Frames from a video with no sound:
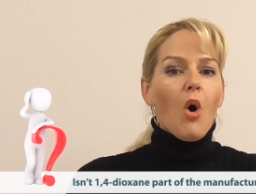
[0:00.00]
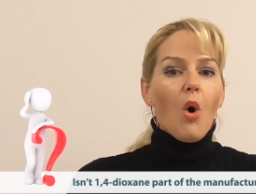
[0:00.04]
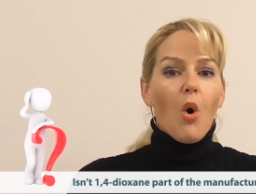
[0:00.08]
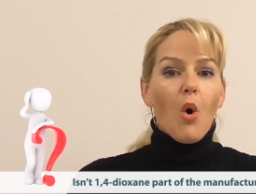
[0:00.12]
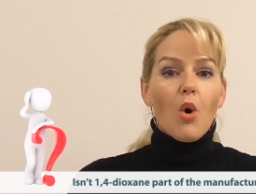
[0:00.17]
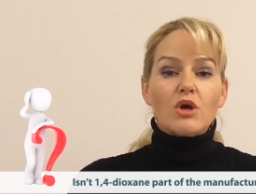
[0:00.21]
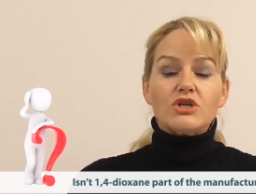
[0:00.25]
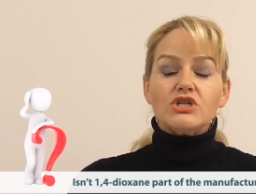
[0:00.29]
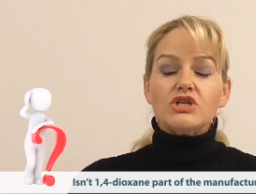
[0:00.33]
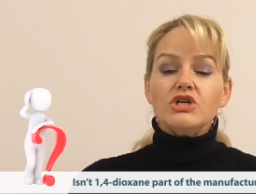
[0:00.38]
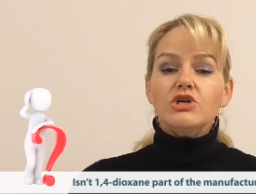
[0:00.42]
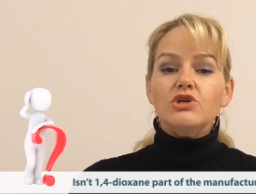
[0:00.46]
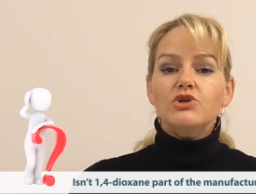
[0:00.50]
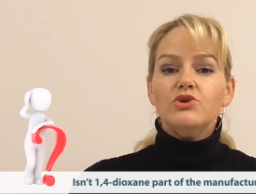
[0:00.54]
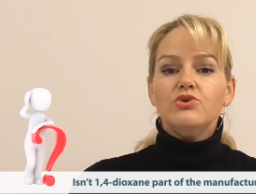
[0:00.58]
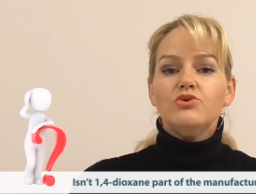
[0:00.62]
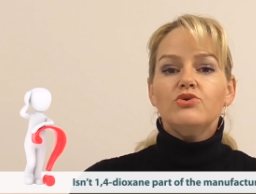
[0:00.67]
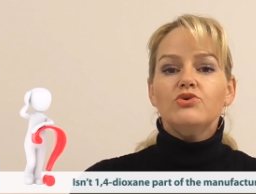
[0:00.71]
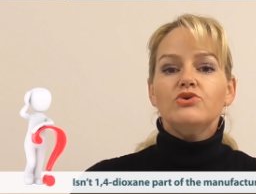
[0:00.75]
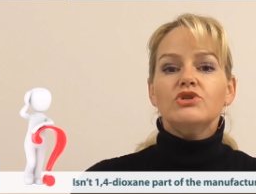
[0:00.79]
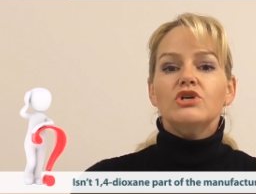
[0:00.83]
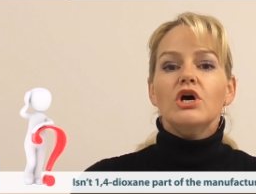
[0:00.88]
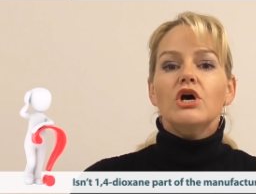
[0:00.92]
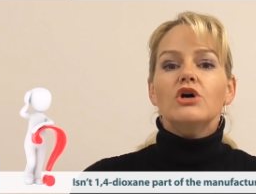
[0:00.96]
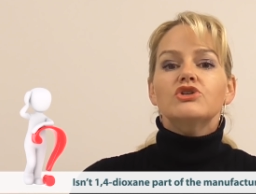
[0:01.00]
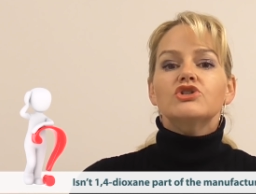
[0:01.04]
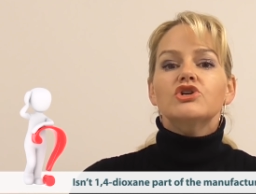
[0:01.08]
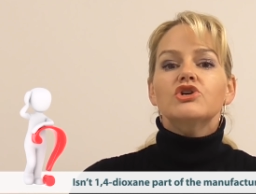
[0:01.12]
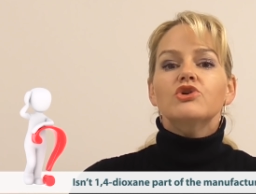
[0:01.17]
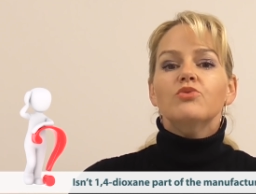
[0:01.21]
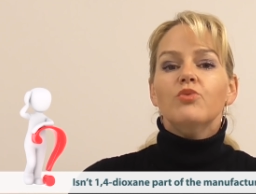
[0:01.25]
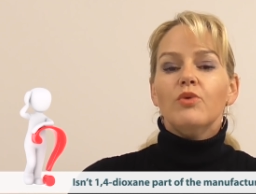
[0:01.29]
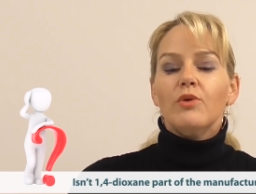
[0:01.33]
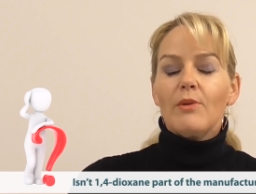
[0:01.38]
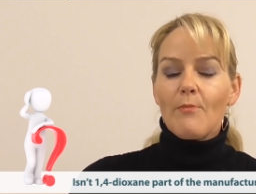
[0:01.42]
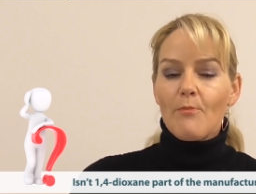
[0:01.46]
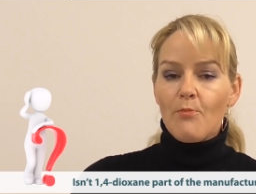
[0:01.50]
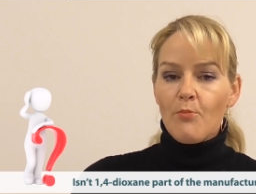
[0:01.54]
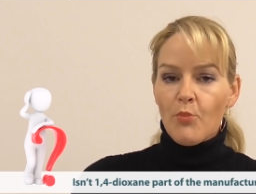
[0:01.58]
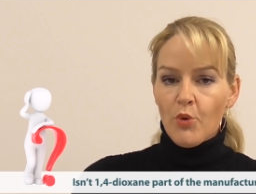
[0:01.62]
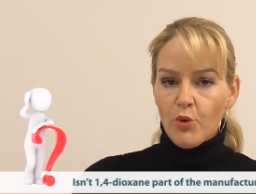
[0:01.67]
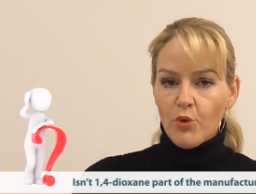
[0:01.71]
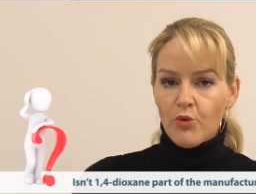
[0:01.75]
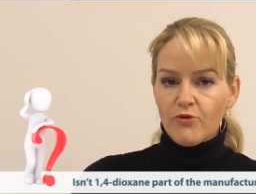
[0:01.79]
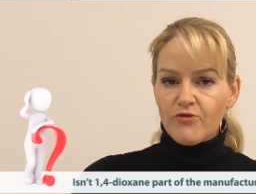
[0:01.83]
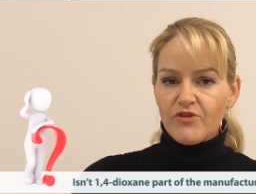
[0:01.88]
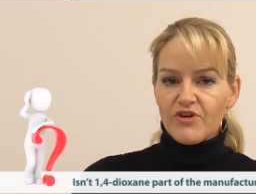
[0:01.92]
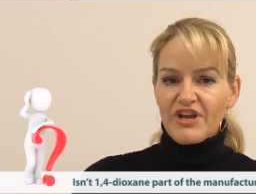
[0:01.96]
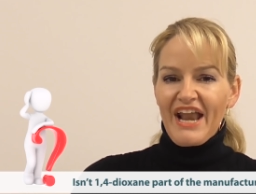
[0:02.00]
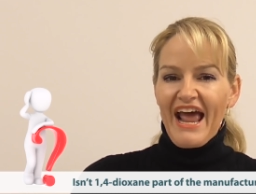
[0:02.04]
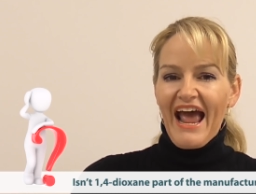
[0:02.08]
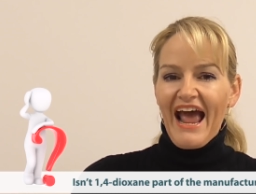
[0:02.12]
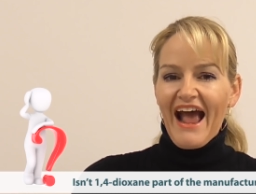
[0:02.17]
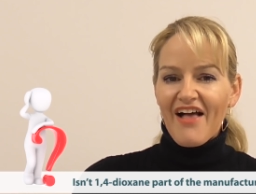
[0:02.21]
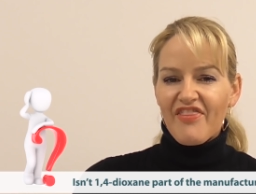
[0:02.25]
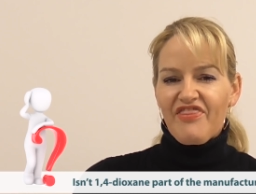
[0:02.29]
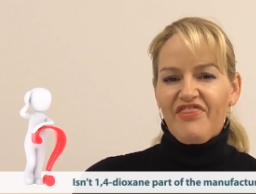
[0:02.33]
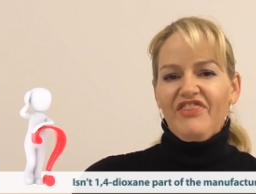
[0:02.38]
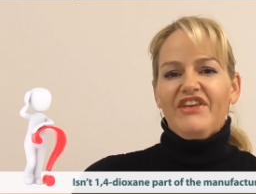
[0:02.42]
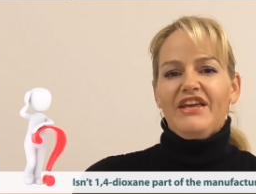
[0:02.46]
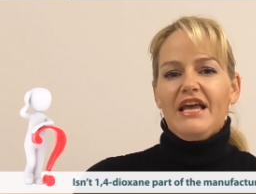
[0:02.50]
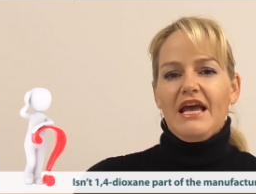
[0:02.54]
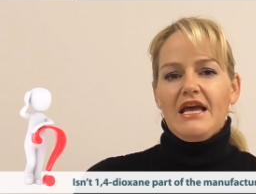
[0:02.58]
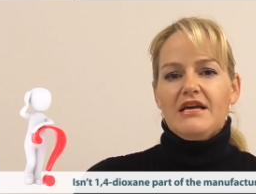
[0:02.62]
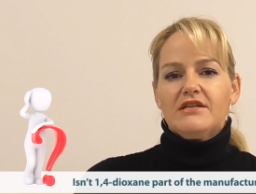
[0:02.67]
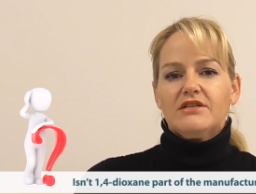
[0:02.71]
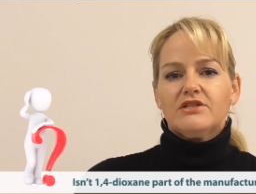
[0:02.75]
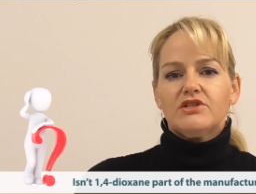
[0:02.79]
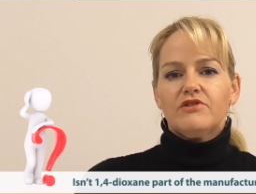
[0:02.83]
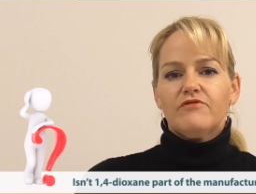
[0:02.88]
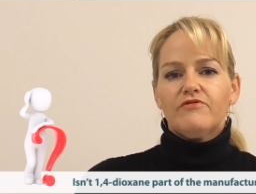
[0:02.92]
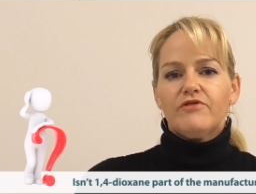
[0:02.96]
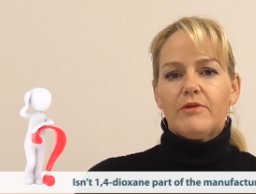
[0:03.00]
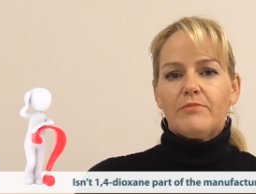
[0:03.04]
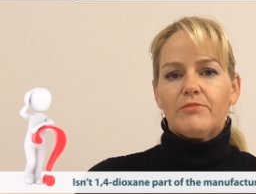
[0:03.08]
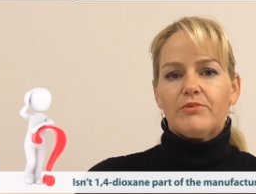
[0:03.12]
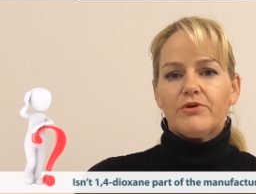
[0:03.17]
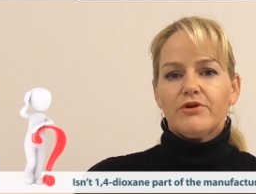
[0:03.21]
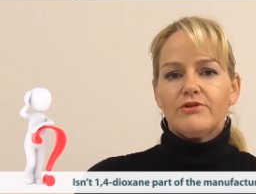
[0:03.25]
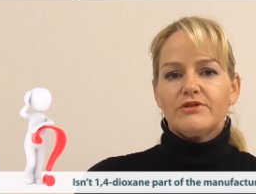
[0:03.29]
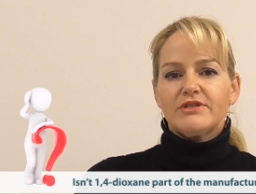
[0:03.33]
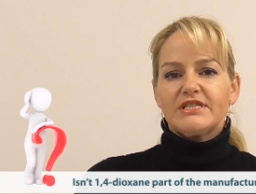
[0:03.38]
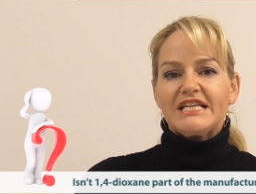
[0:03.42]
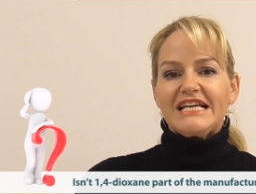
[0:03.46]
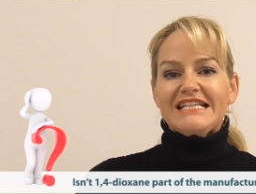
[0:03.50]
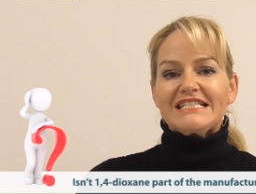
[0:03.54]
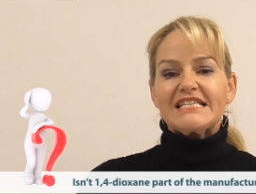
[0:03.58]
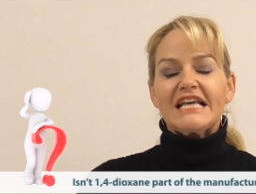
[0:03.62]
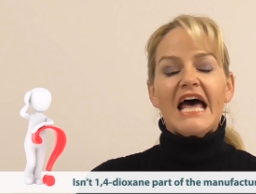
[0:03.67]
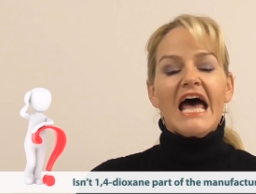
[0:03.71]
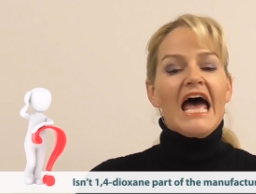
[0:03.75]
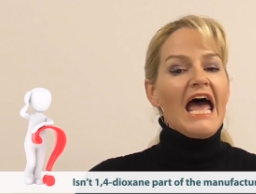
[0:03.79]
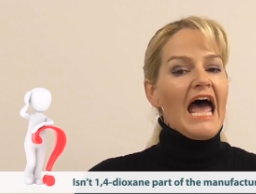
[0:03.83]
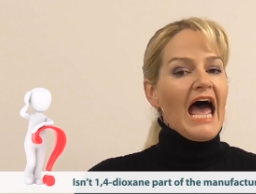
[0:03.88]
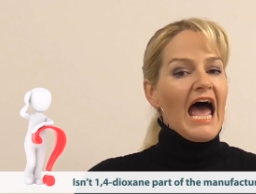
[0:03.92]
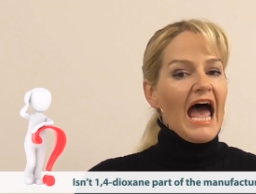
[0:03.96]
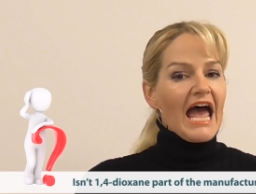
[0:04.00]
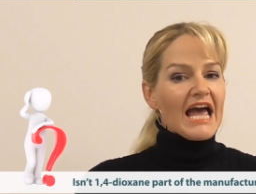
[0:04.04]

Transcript: or to use to remove it at the end of the process.